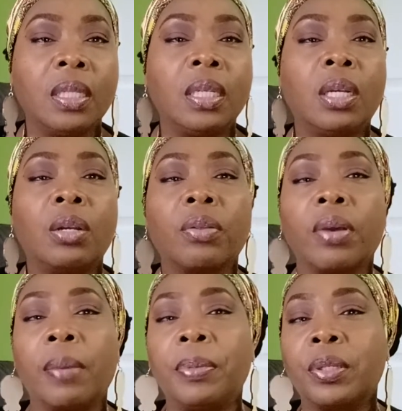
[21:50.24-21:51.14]
In another
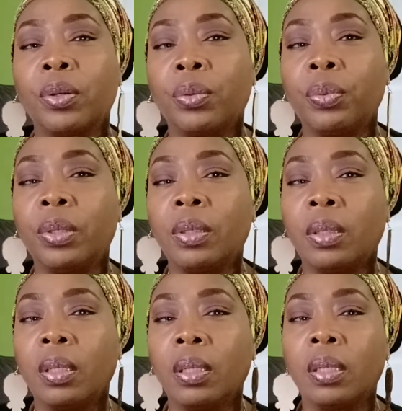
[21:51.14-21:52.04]
episode, we'll
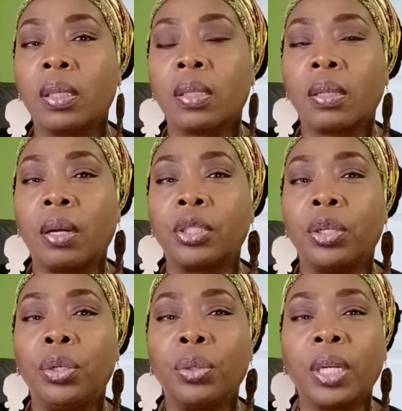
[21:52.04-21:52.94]
start to
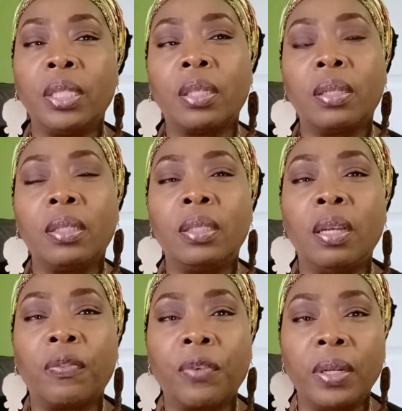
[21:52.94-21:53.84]
look into the
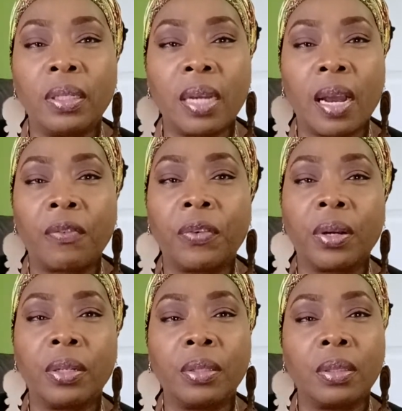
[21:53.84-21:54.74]
different
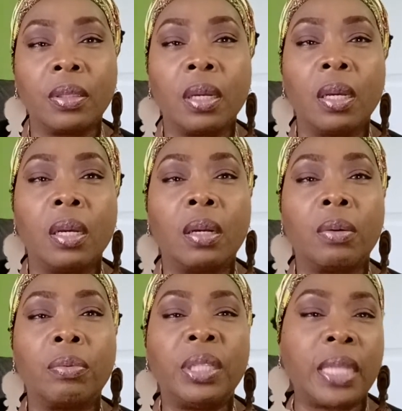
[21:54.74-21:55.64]
African
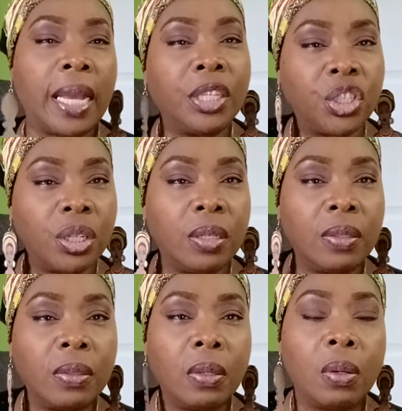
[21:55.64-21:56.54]

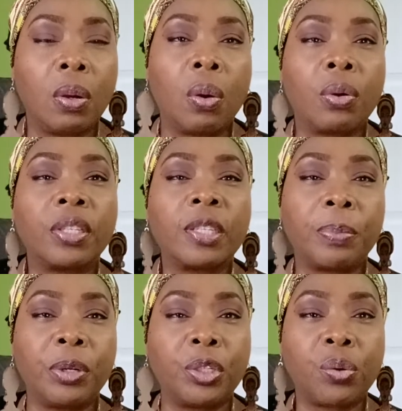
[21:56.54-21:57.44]
retention or
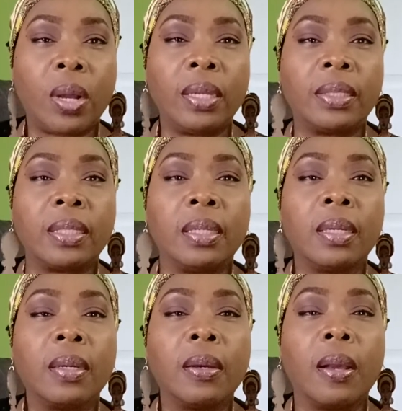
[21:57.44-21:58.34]
spirituality.
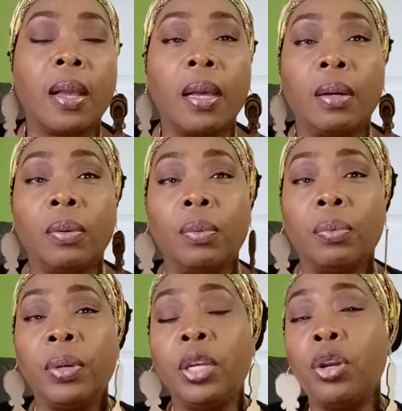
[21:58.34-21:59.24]

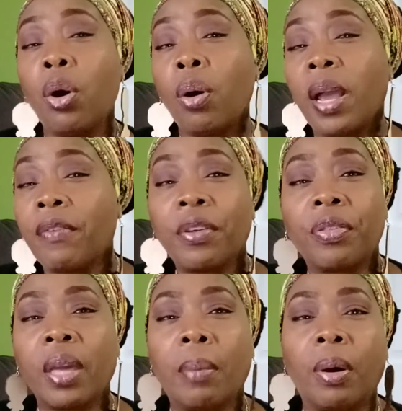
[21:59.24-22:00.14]
We know
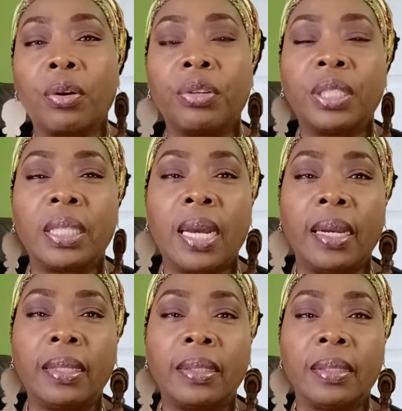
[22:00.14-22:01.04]
everything about
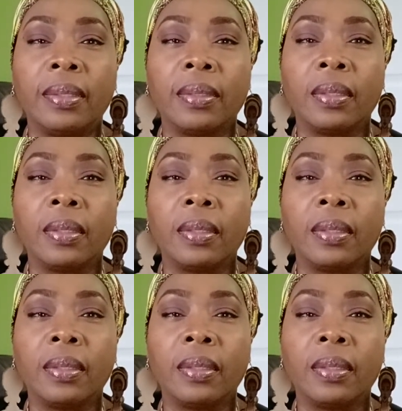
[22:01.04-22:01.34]
Christianity,